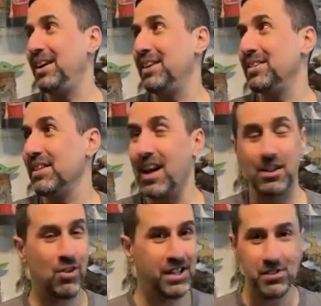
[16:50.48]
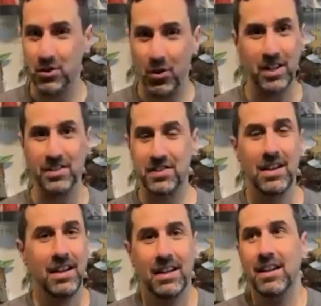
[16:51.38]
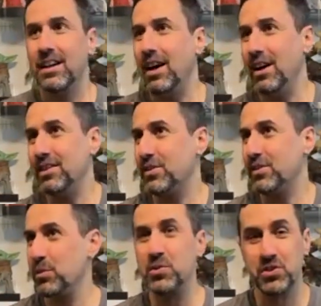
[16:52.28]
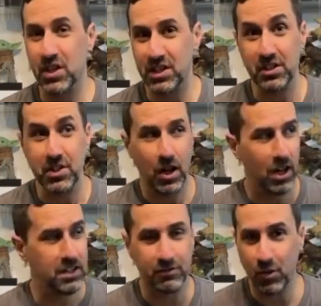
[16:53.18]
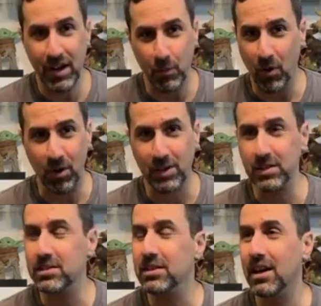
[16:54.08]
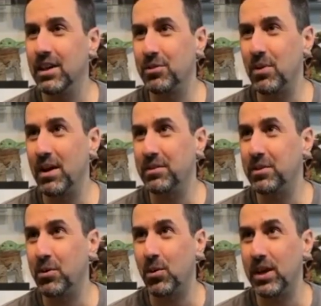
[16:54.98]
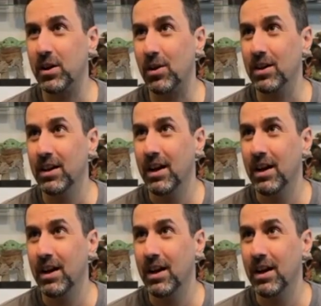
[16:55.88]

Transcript: A lot of great stories. Someone who's done a ton of great work throughout the career.